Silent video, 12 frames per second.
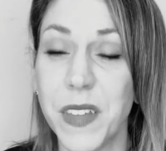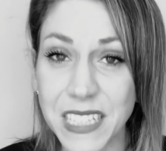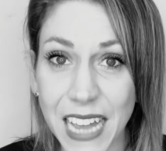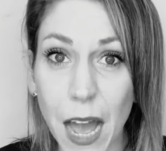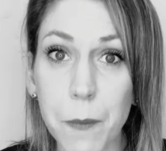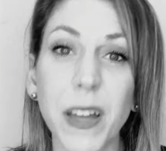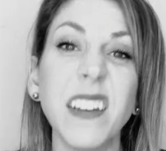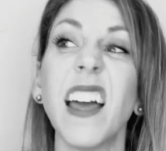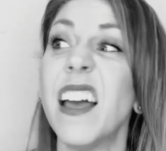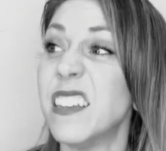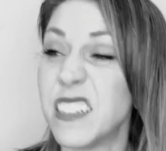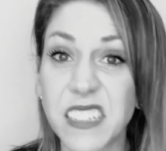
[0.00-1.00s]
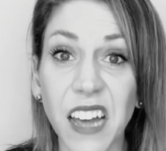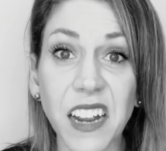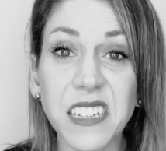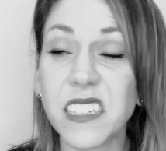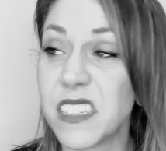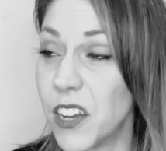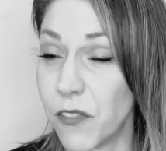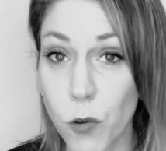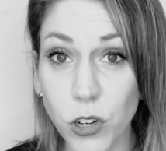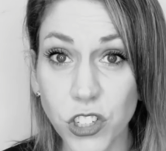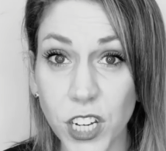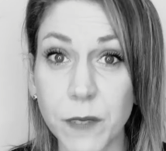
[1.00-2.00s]
This happened, it sucks, it's
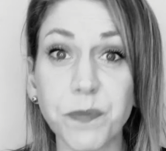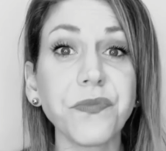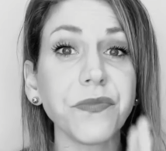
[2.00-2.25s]
unfortunate.